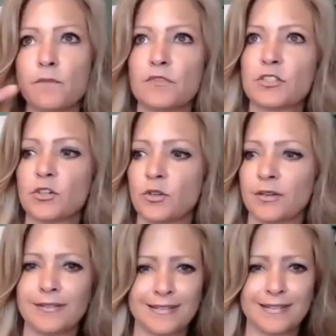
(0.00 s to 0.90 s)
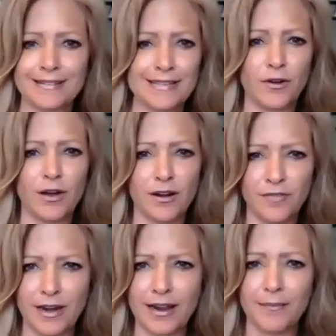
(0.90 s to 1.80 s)
see how out of it
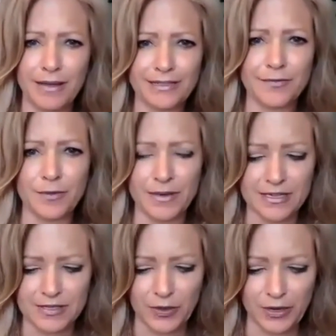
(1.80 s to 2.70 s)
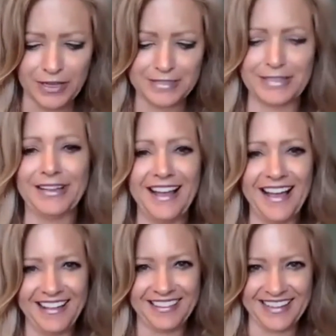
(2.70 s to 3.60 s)
I am. I live in Minnesota, so
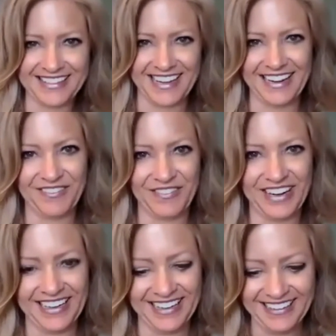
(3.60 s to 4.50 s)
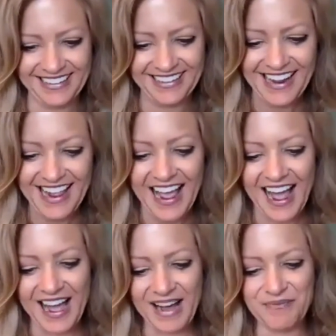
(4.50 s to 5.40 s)
that's kind of
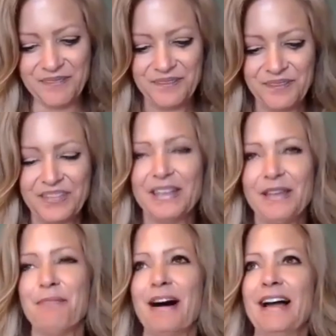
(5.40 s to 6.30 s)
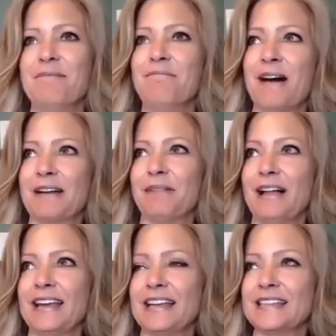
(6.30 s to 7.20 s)
funny. But bottom
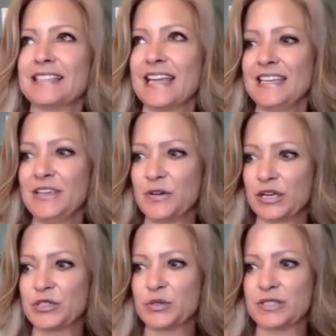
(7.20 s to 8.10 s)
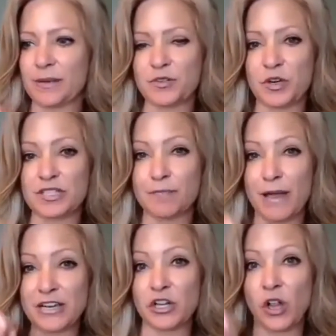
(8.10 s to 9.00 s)
line is that you could do some sort of
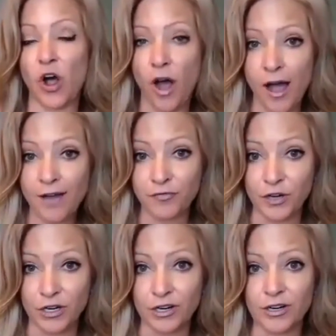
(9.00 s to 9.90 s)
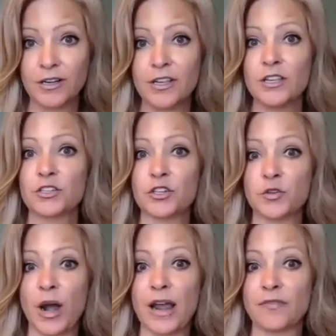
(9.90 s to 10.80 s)
special offer to
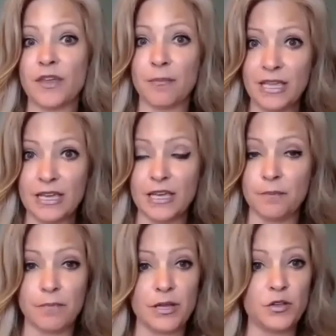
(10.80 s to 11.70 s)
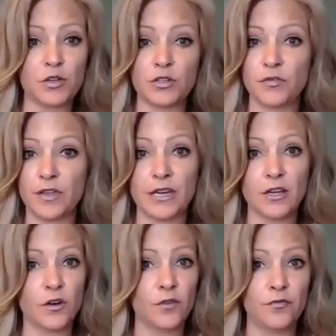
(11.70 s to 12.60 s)
drive them in, but you could do
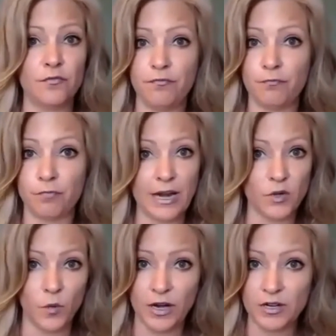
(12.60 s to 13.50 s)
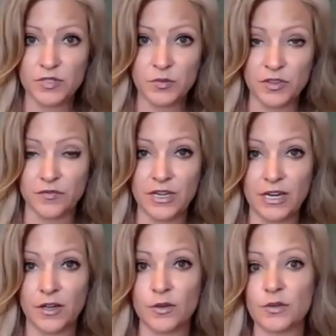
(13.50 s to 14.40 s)
video brand awareness with the
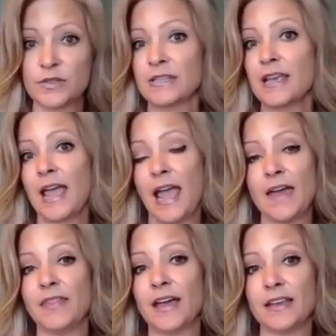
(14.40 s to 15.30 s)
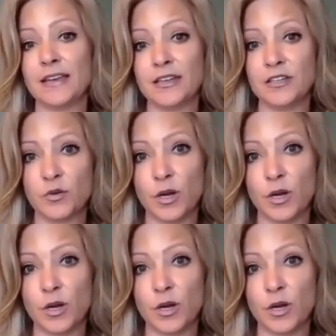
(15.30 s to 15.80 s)
videos, and then do